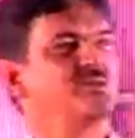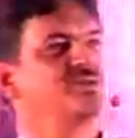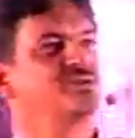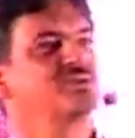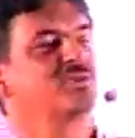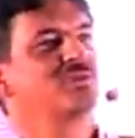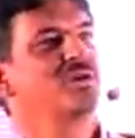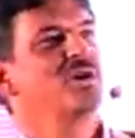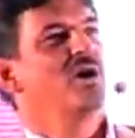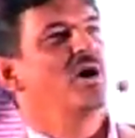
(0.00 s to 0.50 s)
picture
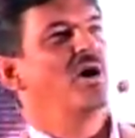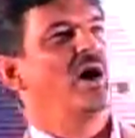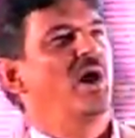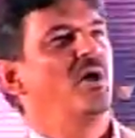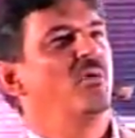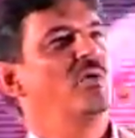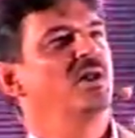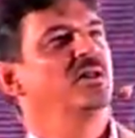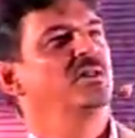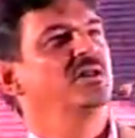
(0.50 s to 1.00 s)
and goes, I
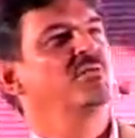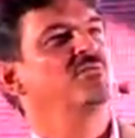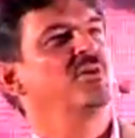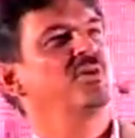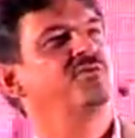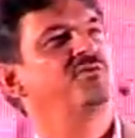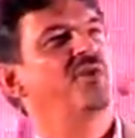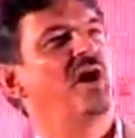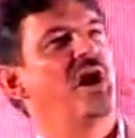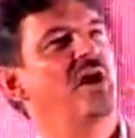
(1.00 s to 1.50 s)
want number
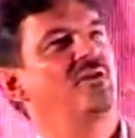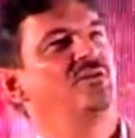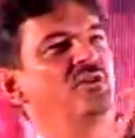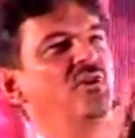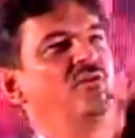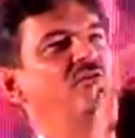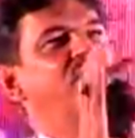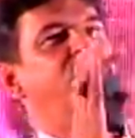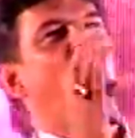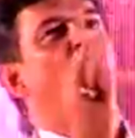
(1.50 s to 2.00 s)
5,
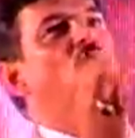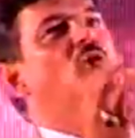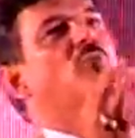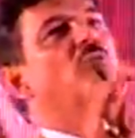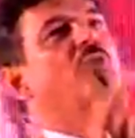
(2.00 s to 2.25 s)
the full